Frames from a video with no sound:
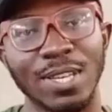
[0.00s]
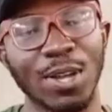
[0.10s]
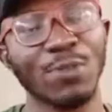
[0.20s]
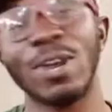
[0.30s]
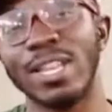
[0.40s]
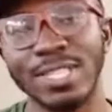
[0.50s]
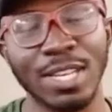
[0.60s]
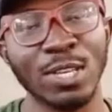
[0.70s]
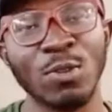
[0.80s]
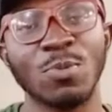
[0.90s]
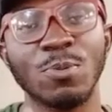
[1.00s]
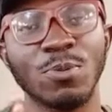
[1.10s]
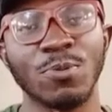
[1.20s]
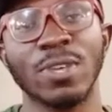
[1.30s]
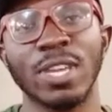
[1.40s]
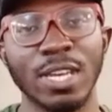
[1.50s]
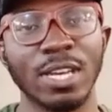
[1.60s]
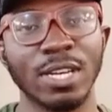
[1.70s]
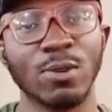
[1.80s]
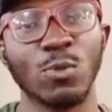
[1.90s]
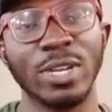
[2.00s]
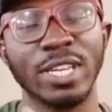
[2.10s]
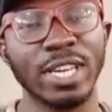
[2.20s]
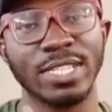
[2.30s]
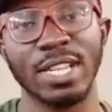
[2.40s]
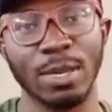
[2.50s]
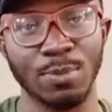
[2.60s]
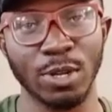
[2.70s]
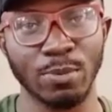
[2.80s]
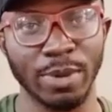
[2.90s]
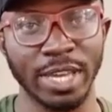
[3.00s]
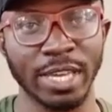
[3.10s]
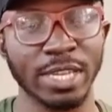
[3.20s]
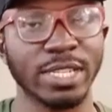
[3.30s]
All right, a lot of people think when they get a lapel mic,